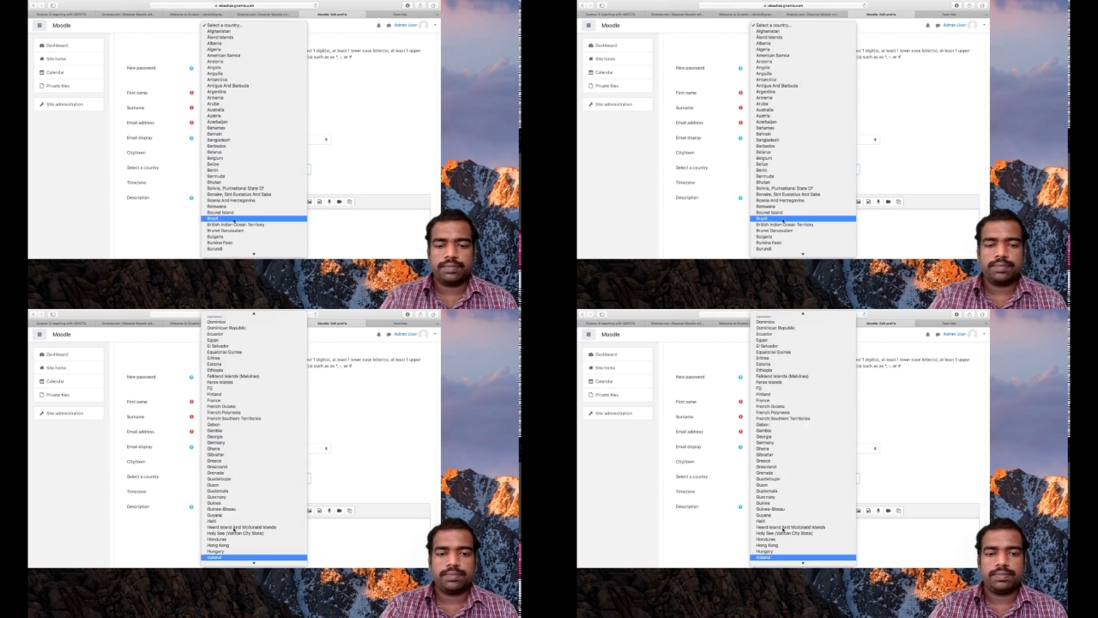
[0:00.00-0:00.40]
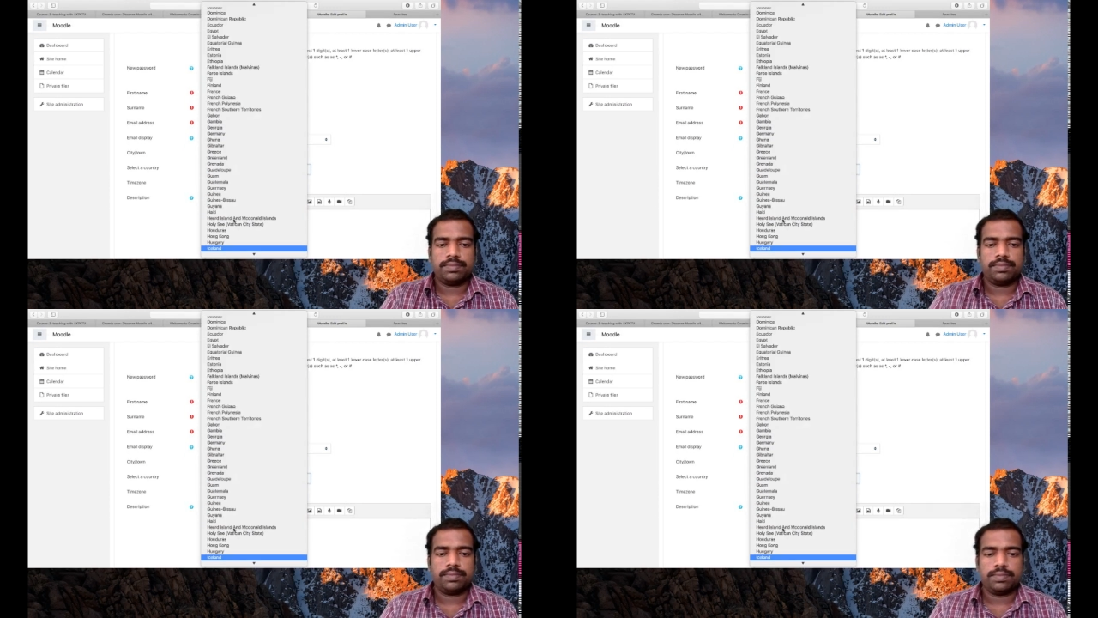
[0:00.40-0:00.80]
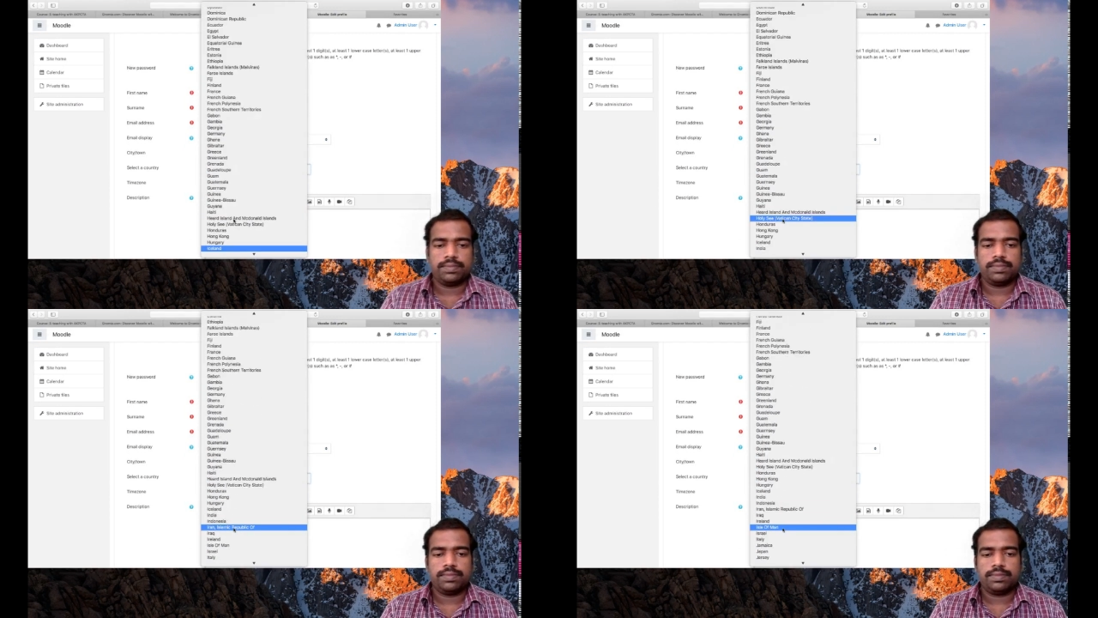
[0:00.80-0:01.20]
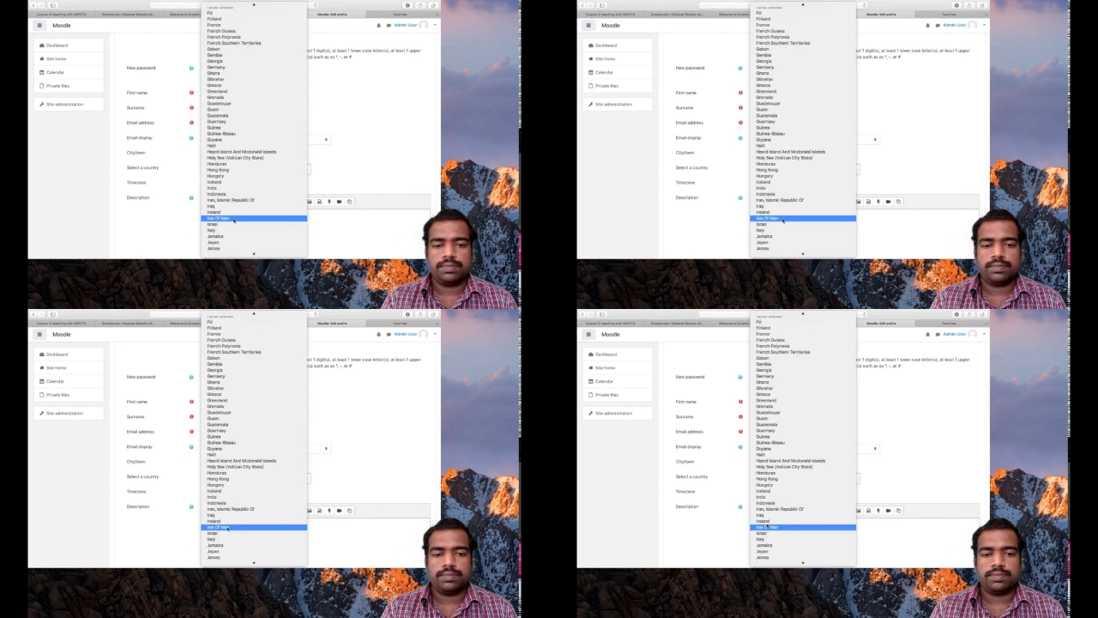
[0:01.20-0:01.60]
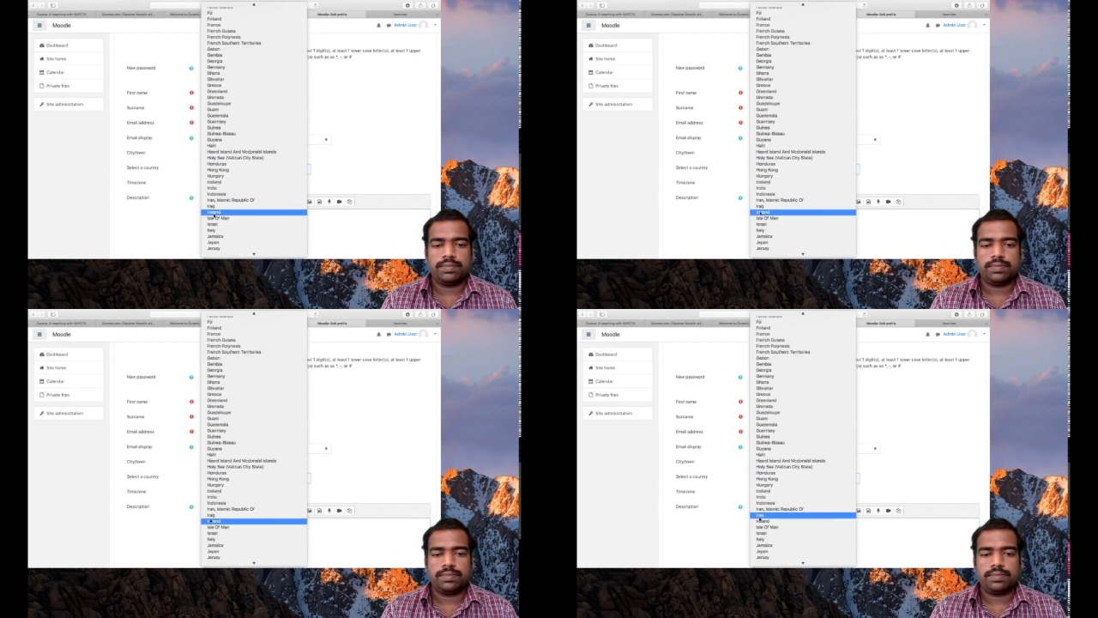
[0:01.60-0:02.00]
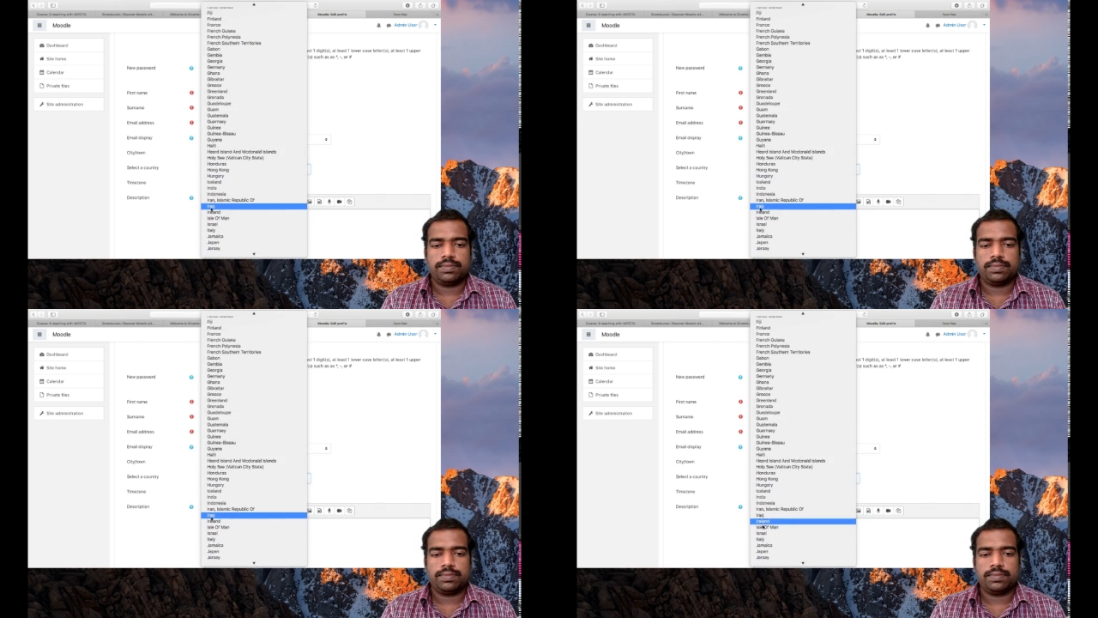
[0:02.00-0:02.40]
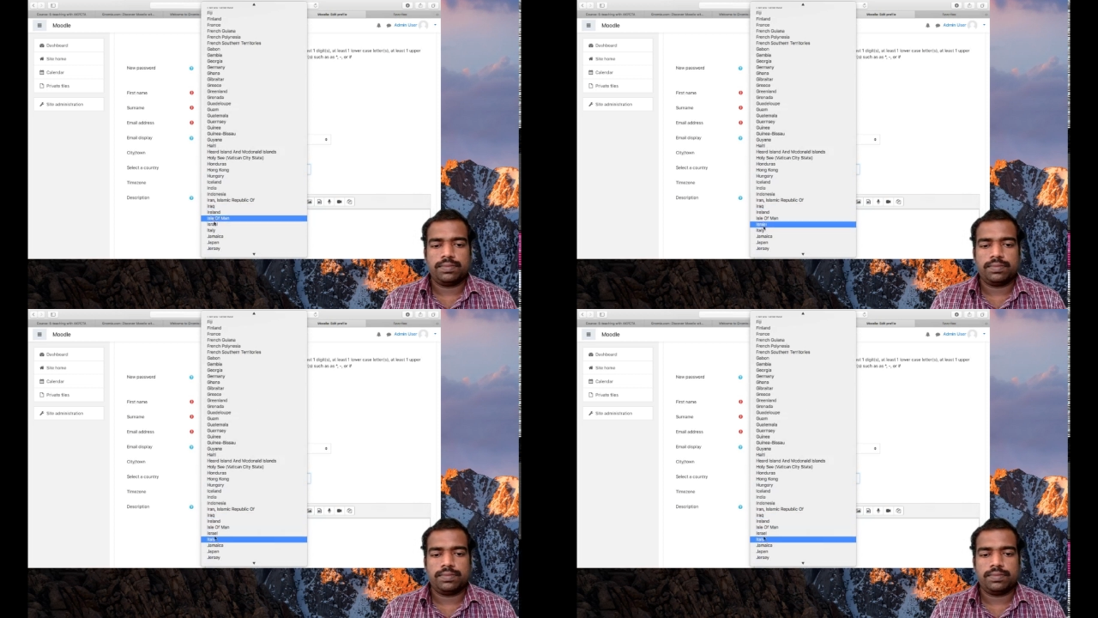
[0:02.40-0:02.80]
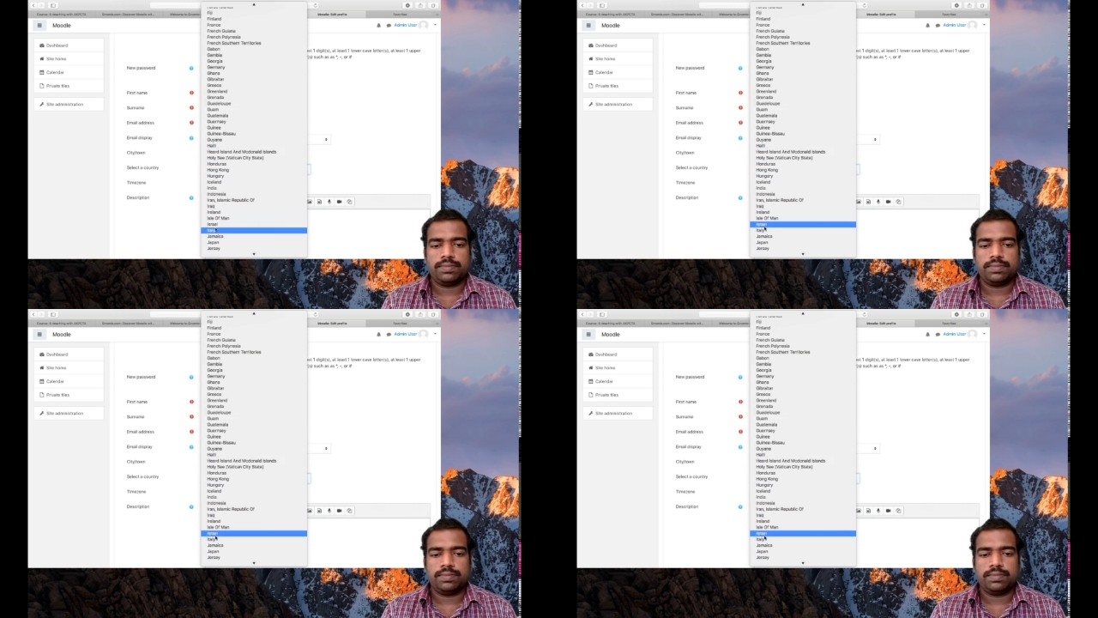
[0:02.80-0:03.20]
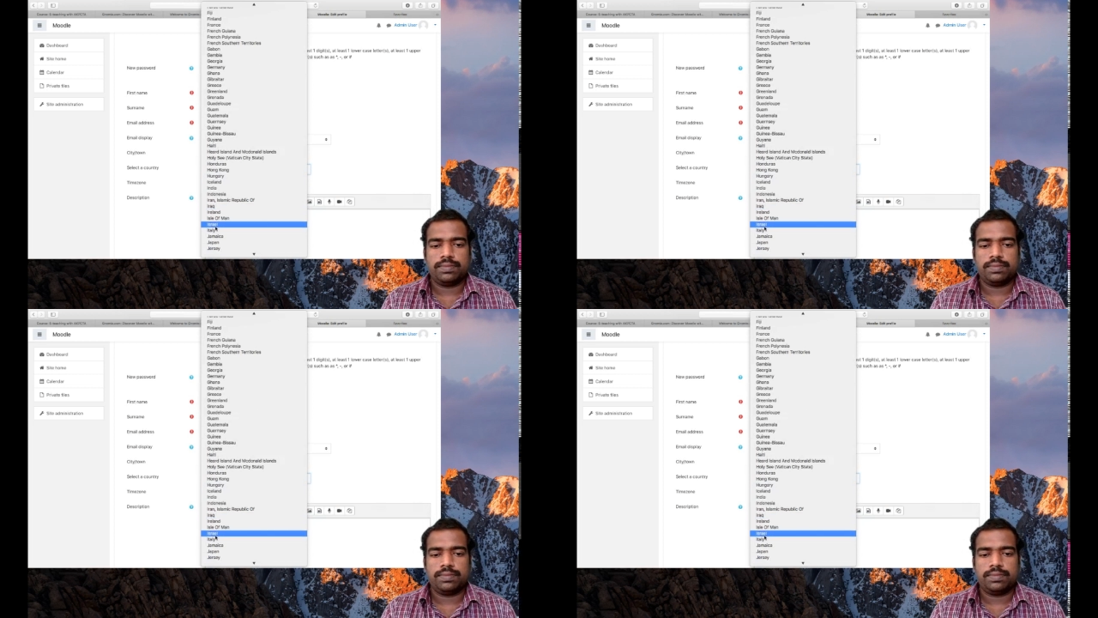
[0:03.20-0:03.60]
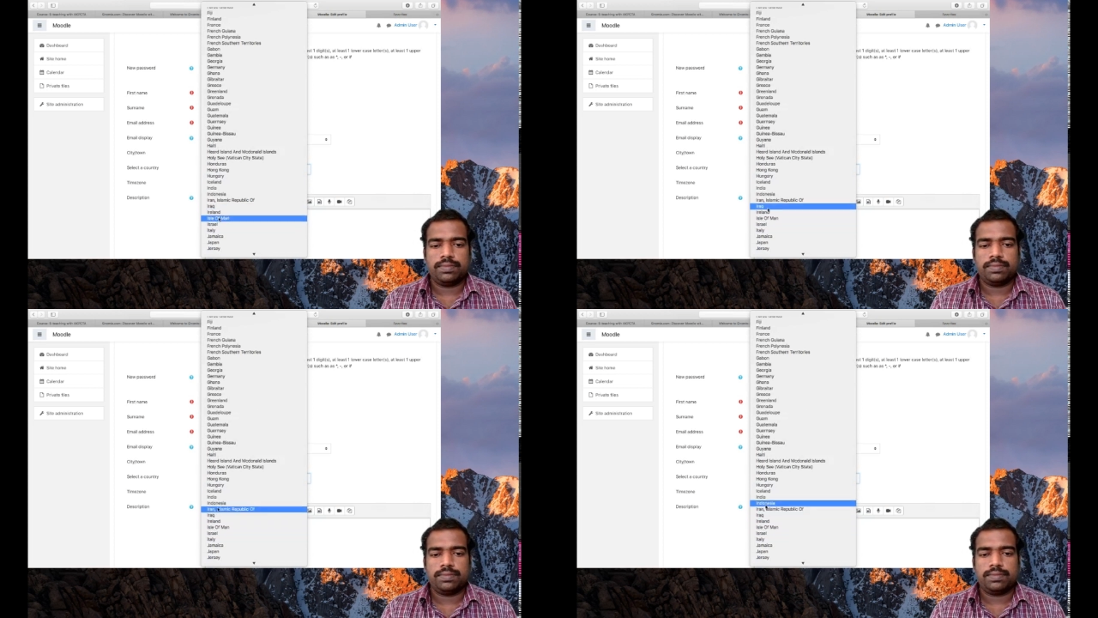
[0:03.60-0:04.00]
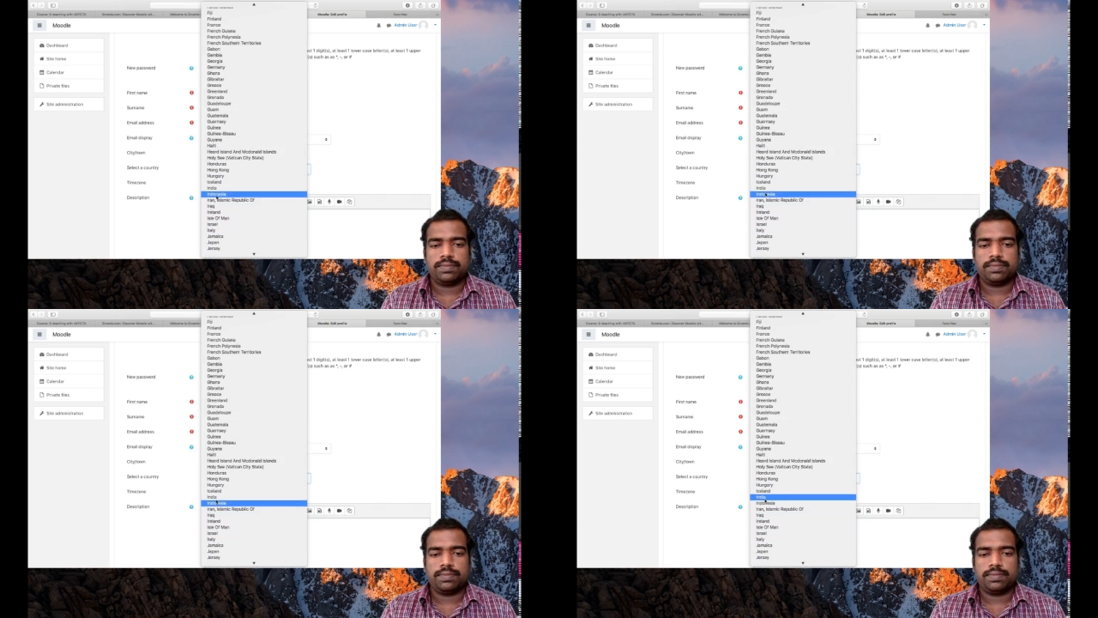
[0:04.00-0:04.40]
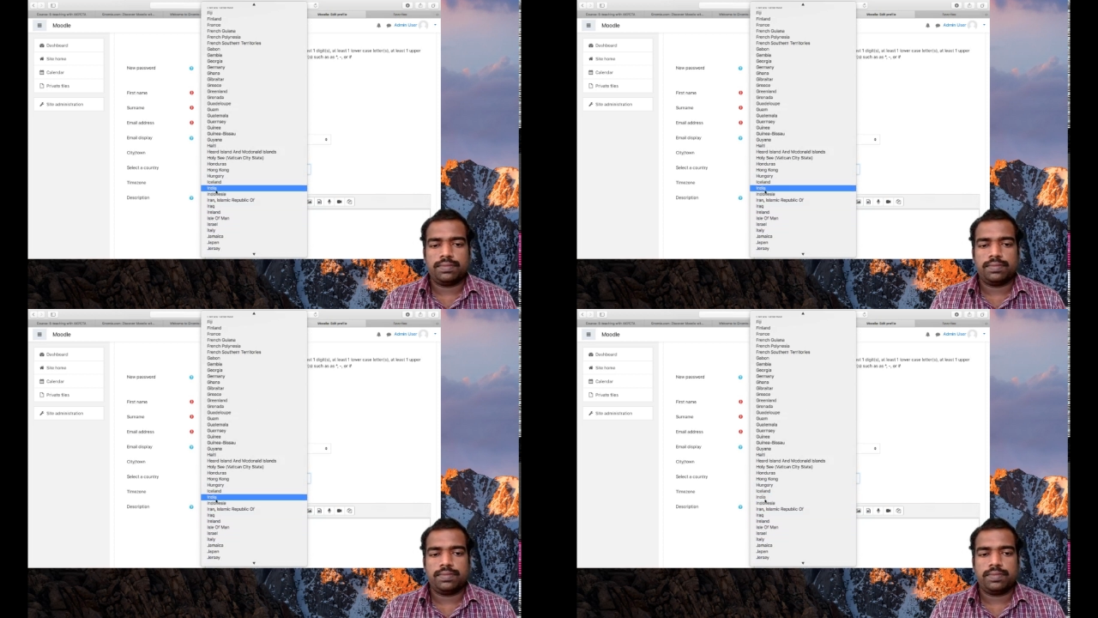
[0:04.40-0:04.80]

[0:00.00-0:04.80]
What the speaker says: No one is speaking in this clip.